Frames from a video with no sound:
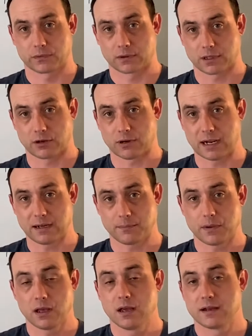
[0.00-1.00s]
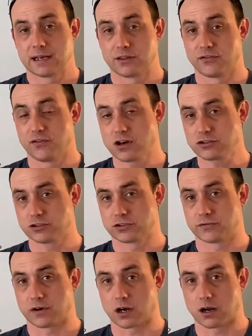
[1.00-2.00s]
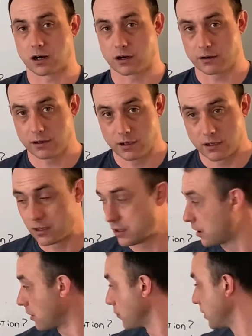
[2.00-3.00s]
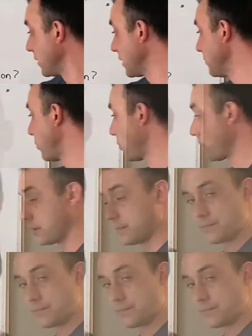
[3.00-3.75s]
All right? Now, the functions of our heart are really important.